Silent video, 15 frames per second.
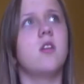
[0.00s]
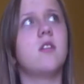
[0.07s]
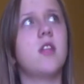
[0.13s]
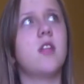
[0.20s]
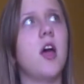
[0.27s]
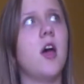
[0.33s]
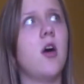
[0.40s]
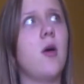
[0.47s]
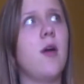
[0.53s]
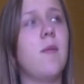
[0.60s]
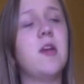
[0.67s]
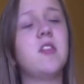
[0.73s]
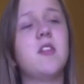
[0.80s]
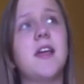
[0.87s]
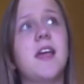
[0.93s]
So
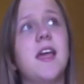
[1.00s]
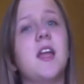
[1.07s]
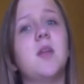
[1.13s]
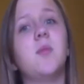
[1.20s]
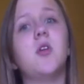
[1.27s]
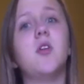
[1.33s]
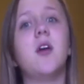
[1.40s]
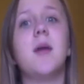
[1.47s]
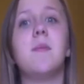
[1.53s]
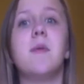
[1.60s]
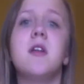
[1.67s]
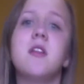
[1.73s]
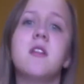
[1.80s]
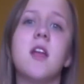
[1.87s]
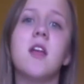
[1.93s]
everybody's like, Annabelle, I bet
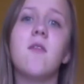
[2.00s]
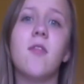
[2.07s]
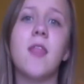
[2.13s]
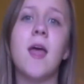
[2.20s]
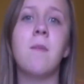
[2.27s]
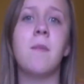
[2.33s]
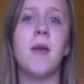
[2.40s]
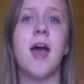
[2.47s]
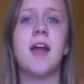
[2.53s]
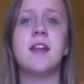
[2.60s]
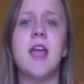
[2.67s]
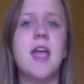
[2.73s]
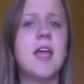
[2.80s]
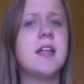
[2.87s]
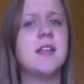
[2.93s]
it's not even that bad.
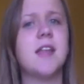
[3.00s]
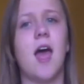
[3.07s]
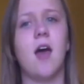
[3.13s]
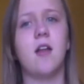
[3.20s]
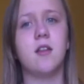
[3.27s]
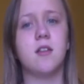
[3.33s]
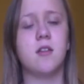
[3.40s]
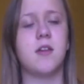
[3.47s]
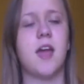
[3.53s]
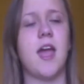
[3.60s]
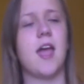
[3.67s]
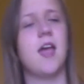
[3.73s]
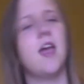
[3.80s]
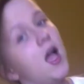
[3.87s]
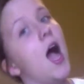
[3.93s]
Take it down, it's
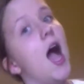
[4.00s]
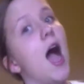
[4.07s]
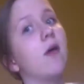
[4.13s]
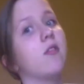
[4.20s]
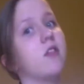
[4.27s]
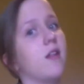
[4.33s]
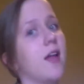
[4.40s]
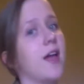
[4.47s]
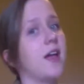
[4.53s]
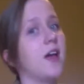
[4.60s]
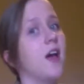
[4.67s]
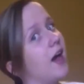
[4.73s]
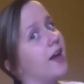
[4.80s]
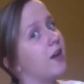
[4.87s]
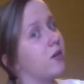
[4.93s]
okay. I was all like,
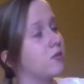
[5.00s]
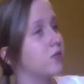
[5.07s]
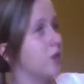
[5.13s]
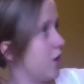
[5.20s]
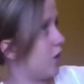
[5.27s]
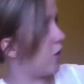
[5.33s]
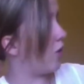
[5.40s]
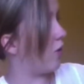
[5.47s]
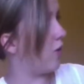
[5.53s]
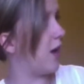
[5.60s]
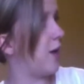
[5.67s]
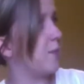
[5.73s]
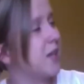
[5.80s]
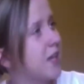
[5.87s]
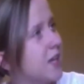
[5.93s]
I don't know.
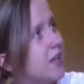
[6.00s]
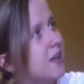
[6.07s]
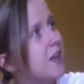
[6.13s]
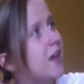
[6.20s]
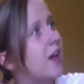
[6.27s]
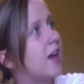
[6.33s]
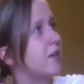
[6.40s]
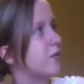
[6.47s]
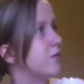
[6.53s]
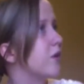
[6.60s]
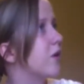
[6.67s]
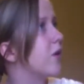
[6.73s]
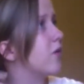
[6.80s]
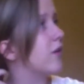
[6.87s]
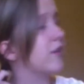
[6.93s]
I mean, I don't
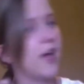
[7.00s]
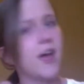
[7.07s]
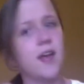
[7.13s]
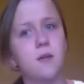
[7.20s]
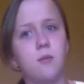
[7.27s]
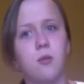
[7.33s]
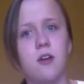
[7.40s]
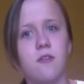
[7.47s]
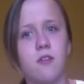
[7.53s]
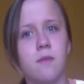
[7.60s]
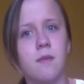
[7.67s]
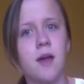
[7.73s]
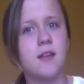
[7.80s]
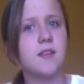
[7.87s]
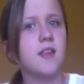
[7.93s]
know, because I had a boyfriend
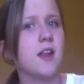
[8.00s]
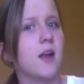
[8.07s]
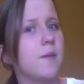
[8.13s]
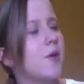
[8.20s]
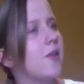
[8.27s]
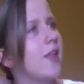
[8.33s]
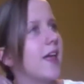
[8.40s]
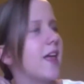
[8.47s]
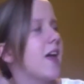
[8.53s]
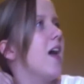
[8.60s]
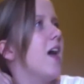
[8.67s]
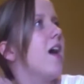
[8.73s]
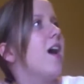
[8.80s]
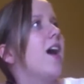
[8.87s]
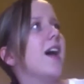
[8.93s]
back then. I'm all like,
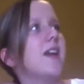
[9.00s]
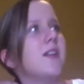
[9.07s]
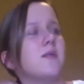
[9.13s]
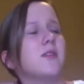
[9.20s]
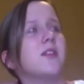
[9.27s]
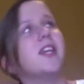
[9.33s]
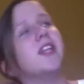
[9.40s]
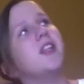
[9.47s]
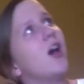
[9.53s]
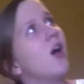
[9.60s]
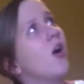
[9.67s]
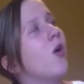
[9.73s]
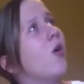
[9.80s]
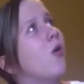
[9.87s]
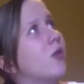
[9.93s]
I don't really
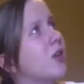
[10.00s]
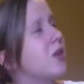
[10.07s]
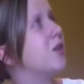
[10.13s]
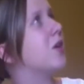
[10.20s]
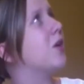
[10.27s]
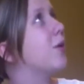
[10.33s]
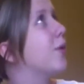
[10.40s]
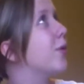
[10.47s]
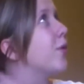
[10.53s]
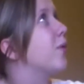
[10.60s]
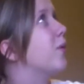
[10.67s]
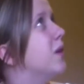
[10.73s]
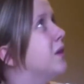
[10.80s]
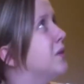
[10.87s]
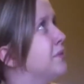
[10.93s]
know, you know.